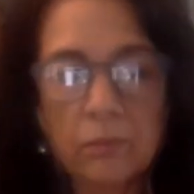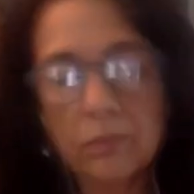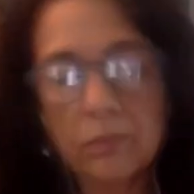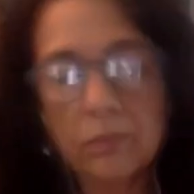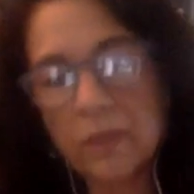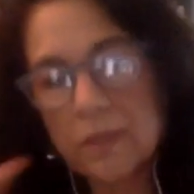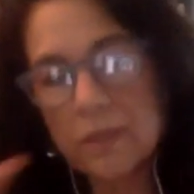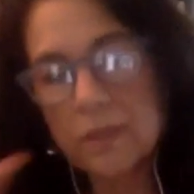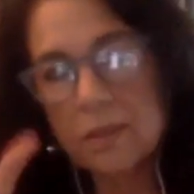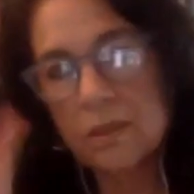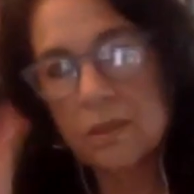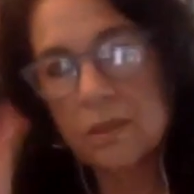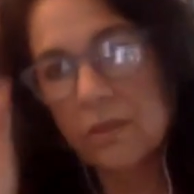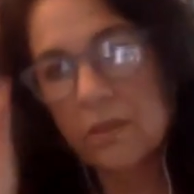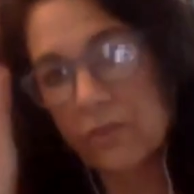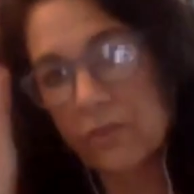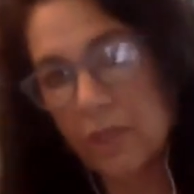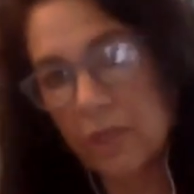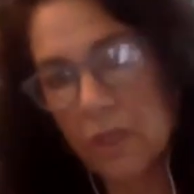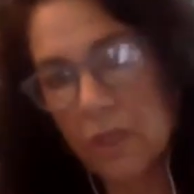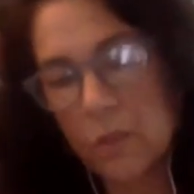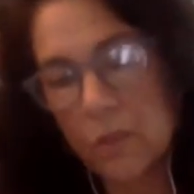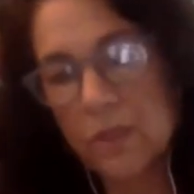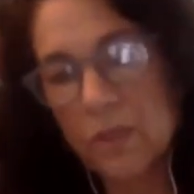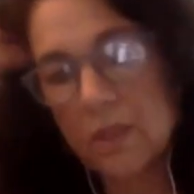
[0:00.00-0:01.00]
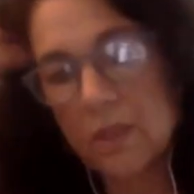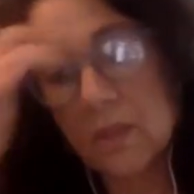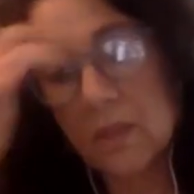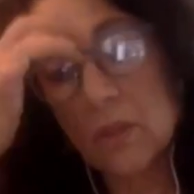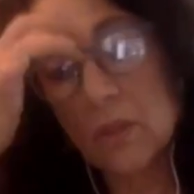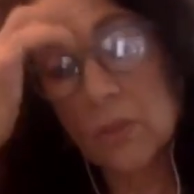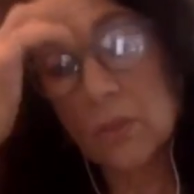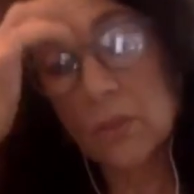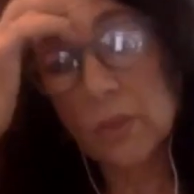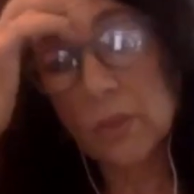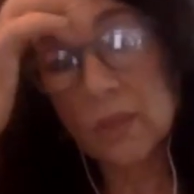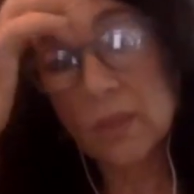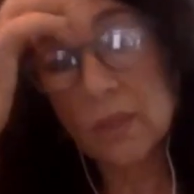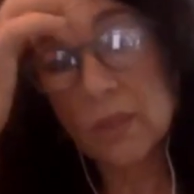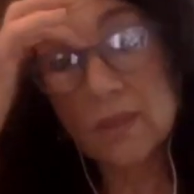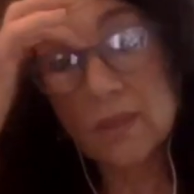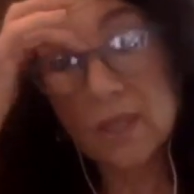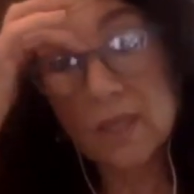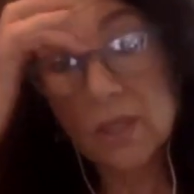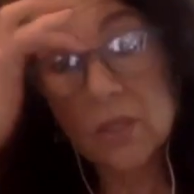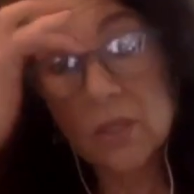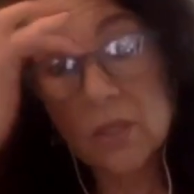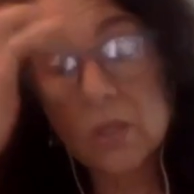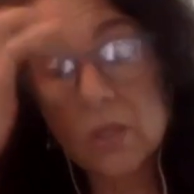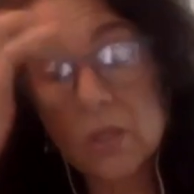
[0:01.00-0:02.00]
It's the video is in three
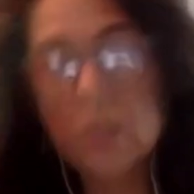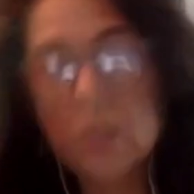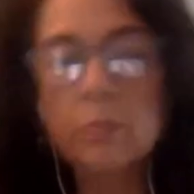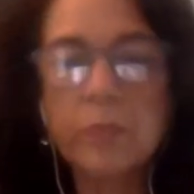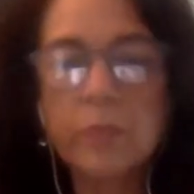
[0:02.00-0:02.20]
sections,